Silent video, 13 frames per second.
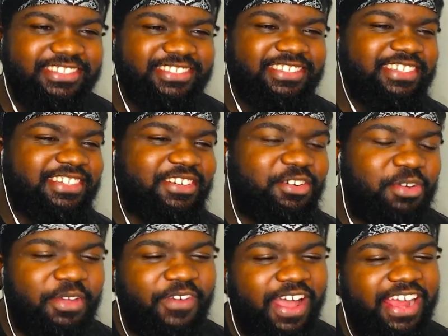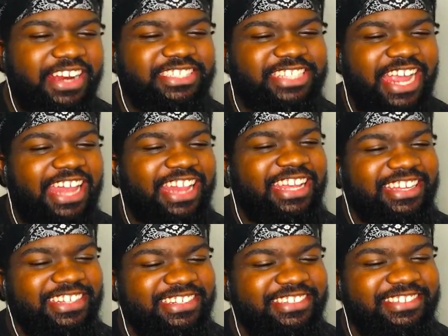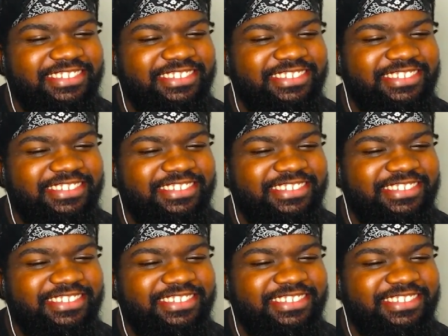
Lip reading: Oh, shit. Who invited Shallot?